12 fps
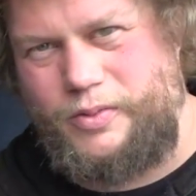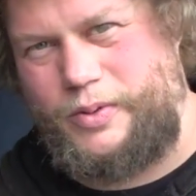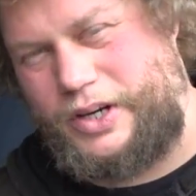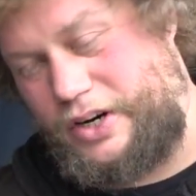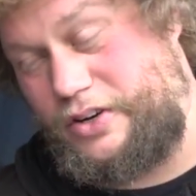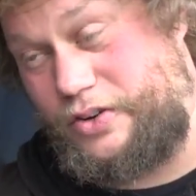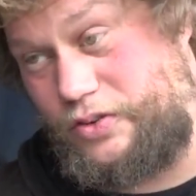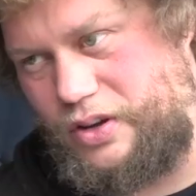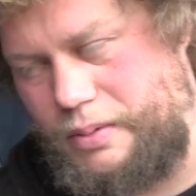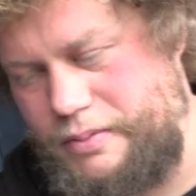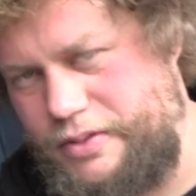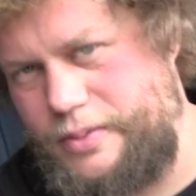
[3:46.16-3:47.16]
we're going to do
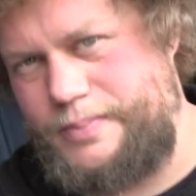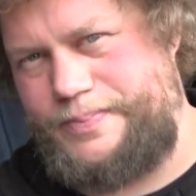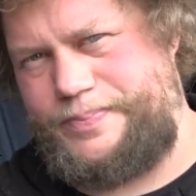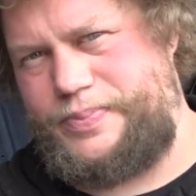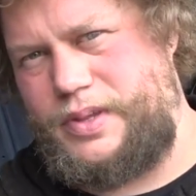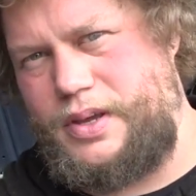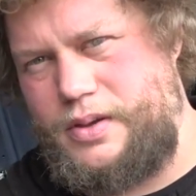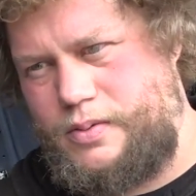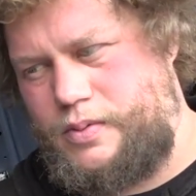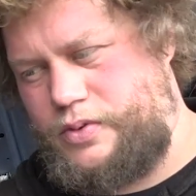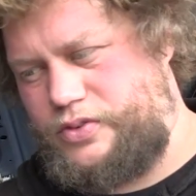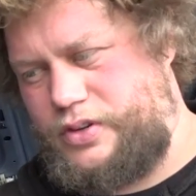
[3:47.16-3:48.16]
some of them
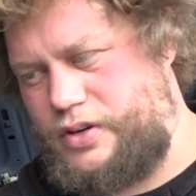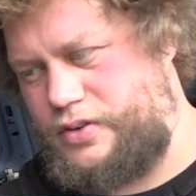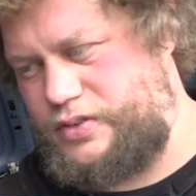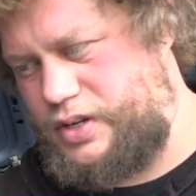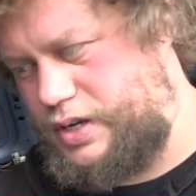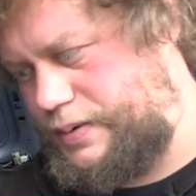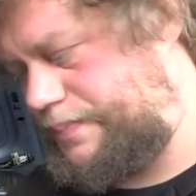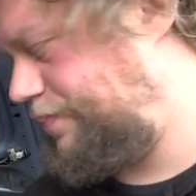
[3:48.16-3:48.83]
whilst the car's here.